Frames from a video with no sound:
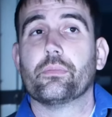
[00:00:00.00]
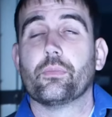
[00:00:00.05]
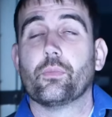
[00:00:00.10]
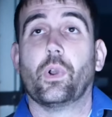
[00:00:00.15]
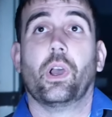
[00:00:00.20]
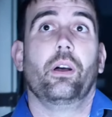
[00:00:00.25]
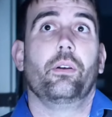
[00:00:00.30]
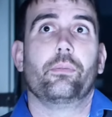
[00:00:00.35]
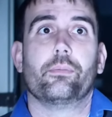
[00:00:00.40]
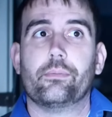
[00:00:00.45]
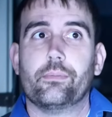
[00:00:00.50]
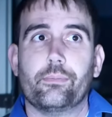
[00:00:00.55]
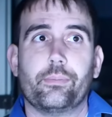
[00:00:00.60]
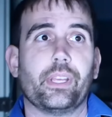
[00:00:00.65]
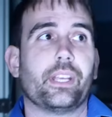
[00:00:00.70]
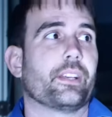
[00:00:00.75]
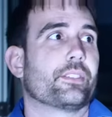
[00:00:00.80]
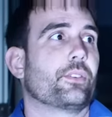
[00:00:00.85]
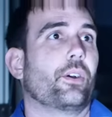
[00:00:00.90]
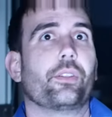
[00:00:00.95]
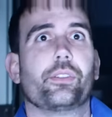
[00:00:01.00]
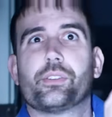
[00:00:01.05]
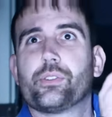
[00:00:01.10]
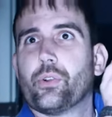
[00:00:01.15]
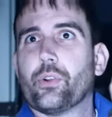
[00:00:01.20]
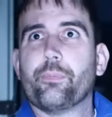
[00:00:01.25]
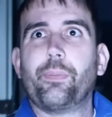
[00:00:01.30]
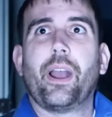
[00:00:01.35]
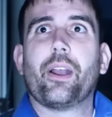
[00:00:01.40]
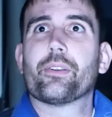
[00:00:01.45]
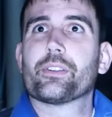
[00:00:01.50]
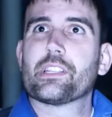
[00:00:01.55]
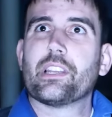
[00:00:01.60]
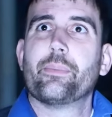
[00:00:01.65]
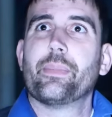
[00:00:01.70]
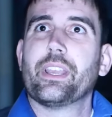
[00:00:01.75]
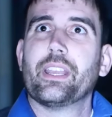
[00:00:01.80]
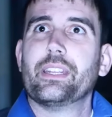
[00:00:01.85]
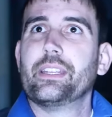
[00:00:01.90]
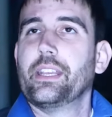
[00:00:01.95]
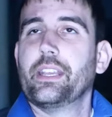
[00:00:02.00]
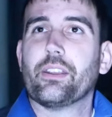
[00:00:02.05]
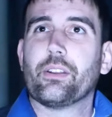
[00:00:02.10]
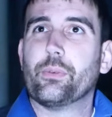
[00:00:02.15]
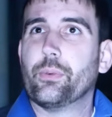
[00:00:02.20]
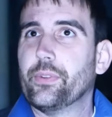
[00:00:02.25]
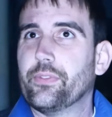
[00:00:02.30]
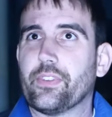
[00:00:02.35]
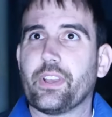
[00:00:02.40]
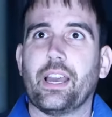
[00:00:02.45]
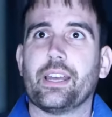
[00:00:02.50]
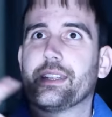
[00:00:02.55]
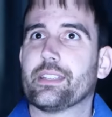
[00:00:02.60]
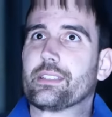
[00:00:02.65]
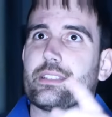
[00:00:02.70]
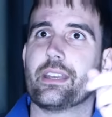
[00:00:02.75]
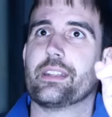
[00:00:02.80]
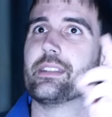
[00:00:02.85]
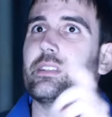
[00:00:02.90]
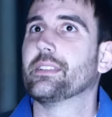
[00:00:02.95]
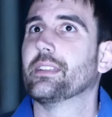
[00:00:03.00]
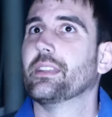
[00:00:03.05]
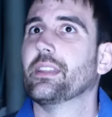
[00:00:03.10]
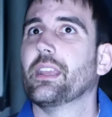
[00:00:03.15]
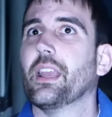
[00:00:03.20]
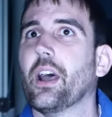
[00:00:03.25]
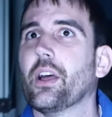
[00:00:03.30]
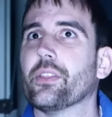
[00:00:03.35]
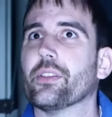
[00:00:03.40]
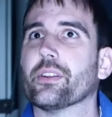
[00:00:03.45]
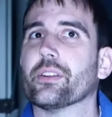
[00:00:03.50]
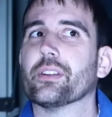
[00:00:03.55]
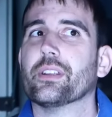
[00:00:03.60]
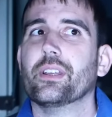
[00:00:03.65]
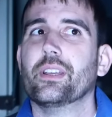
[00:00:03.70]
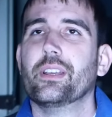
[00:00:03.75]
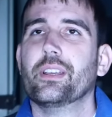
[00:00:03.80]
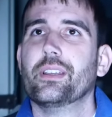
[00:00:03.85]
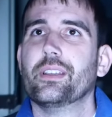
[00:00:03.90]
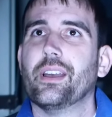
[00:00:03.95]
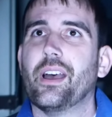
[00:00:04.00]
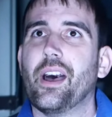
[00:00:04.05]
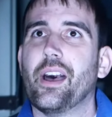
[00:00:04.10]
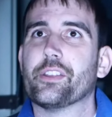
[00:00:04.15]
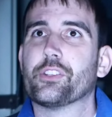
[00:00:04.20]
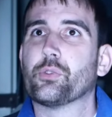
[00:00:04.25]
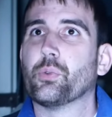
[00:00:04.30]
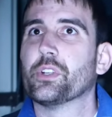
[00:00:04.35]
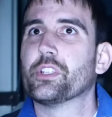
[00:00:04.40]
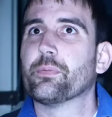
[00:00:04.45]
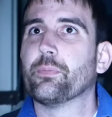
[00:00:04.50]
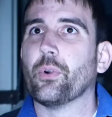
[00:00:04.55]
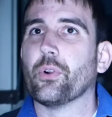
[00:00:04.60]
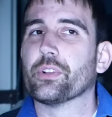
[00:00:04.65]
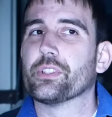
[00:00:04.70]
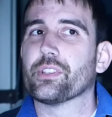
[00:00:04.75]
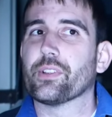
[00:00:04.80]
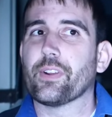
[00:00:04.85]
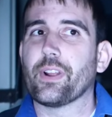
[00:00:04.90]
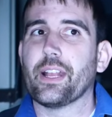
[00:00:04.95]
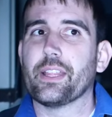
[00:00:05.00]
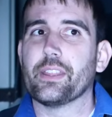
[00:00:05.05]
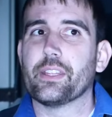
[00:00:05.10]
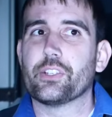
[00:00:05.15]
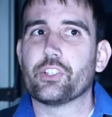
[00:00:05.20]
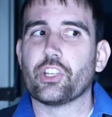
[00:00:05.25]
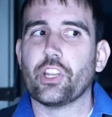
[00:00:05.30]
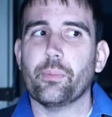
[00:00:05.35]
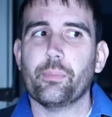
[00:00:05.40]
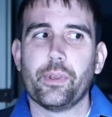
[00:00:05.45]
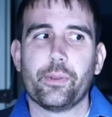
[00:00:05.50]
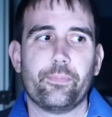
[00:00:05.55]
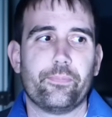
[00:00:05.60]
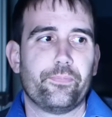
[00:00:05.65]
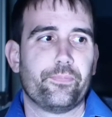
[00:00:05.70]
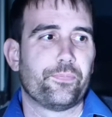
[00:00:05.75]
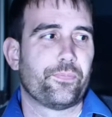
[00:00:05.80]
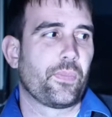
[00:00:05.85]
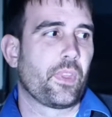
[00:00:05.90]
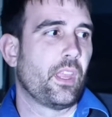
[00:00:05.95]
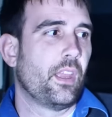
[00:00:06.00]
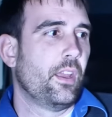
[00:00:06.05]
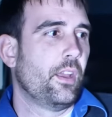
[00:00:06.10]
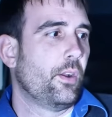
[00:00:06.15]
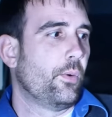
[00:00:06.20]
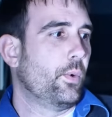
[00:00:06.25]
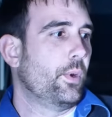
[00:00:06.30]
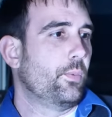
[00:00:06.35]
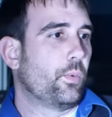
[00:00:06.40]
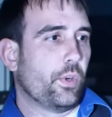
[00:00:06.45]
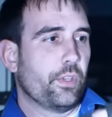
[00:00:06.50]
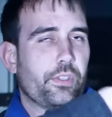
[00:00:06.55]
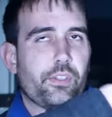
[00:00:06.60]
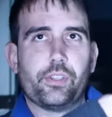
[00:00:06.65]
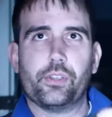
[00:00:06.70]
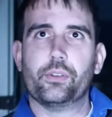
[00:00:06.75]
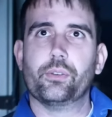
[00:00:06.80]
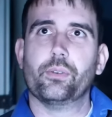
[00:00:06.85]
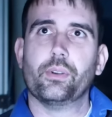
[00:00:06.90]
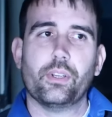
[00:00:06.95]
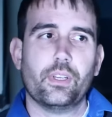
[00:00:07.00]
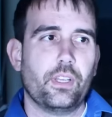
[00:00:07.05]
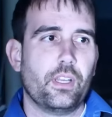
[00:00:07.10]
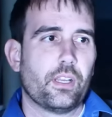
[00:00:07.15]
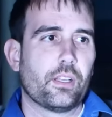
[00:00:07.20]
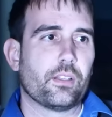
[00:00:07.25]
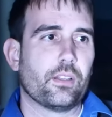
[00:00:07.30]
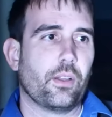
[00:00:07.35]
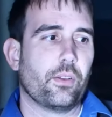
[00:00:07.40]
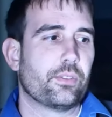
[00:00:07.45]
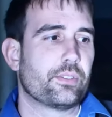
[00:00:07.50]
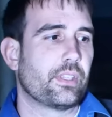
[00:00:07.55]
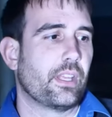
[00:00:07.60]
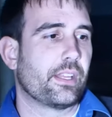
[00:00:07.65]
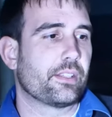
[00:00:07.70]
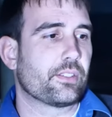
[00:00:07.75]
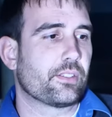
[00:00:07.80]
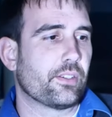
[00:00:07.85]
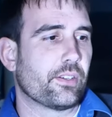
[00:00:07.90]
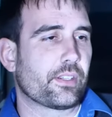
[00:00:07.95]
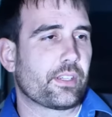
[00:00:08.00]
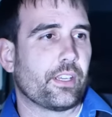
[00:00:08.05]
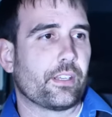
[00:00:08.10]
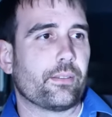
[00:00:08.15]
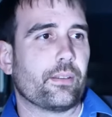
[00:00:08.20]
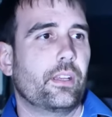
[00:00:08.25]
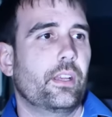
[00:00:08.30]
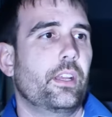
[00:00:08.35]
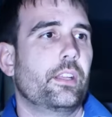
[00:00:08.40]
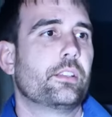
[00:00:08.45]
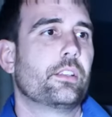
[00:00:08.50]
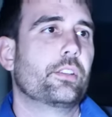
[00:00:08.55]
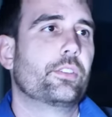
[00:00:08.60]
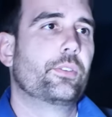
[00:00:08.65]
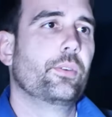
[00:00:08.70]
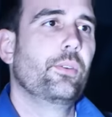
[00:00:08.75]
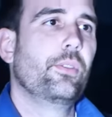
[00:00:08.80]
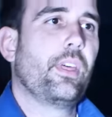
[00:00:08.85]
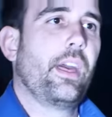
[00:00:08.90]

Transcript: well, because all the shore power is coming in here and we've got to send it to the other uh, switchboards around the ship, we want to close that circuit. To do